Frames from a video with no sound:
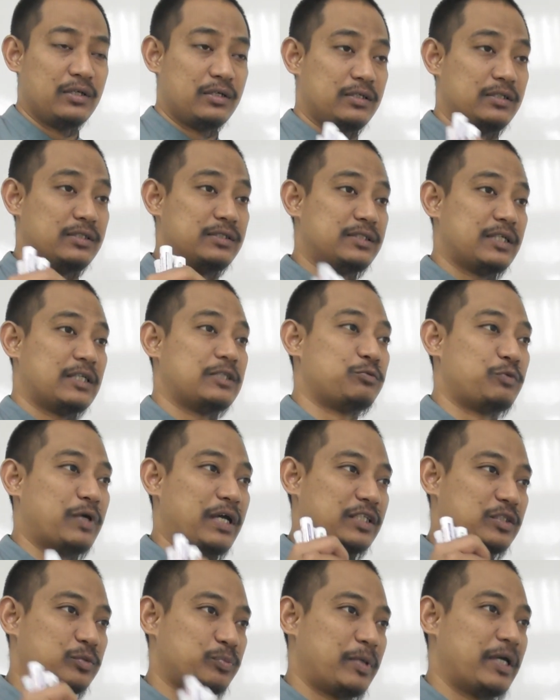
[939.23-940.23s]
It's just we
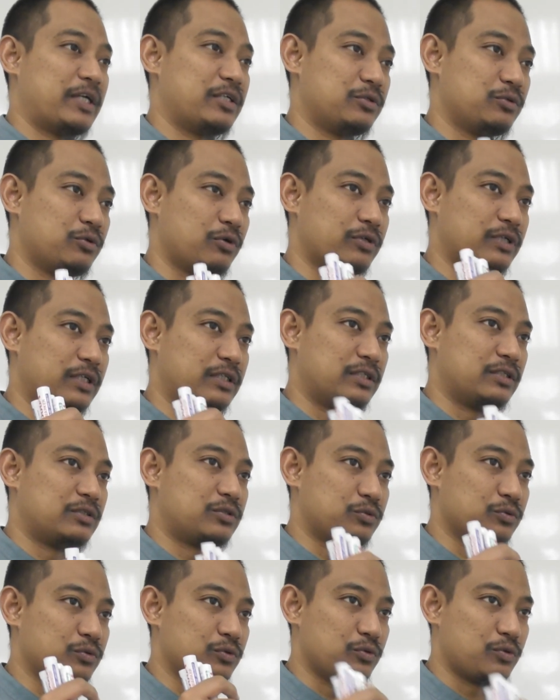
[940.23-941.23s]
expect you already
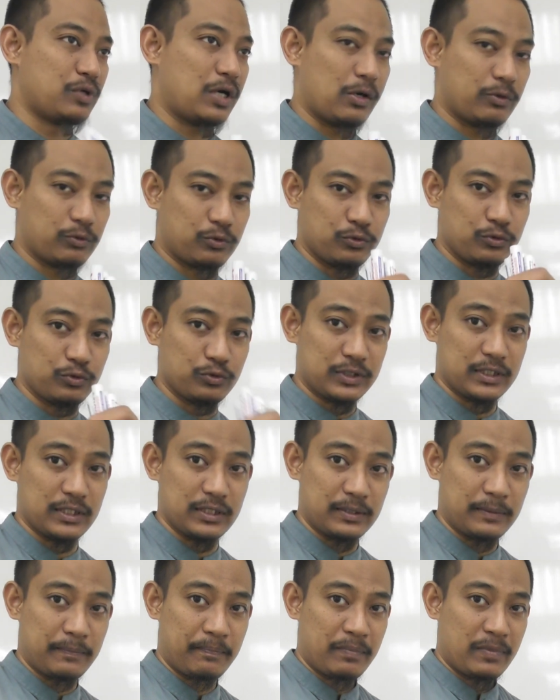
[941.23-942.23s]
to know how to use
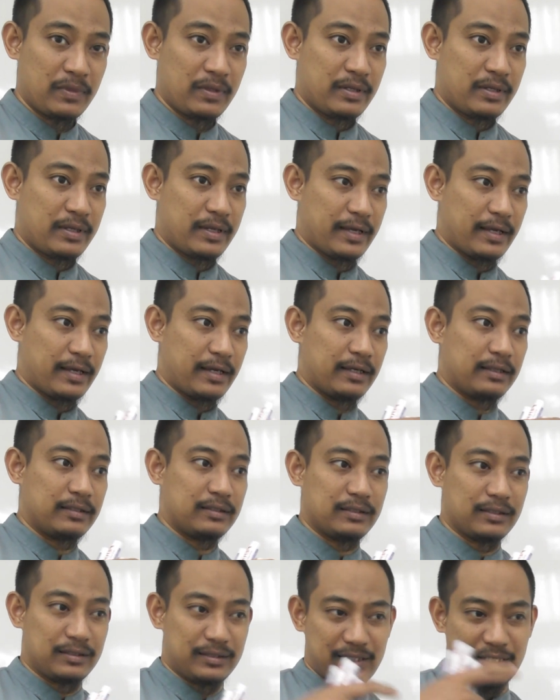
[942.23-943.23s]
it,
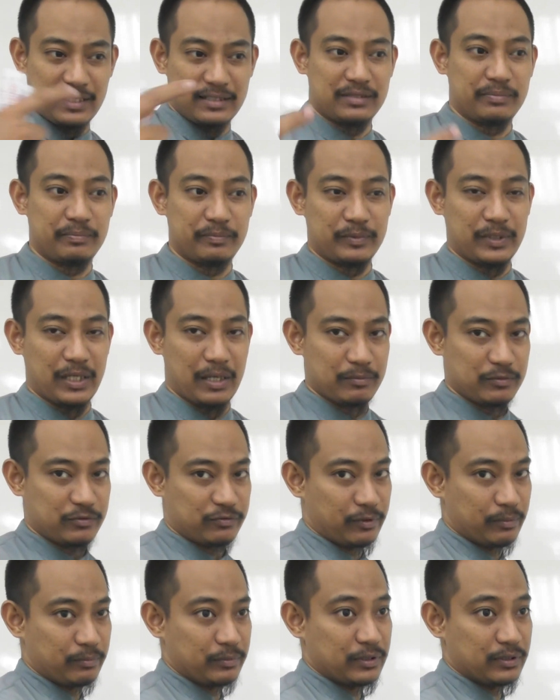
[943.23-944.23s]
and the test comes
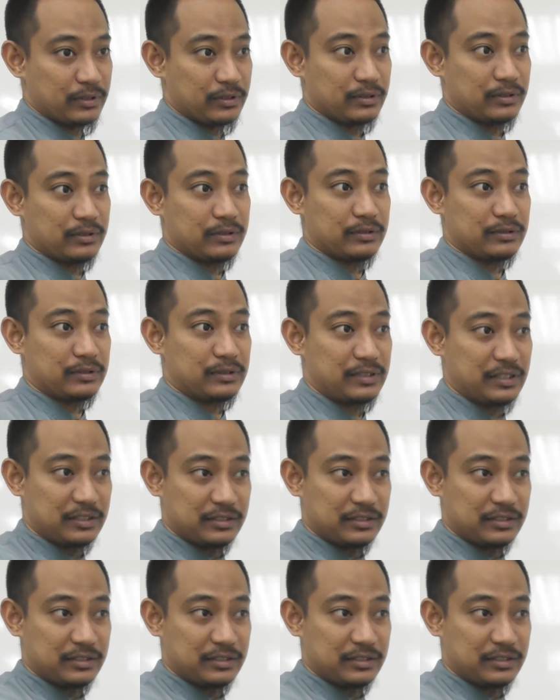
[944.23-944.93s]
from the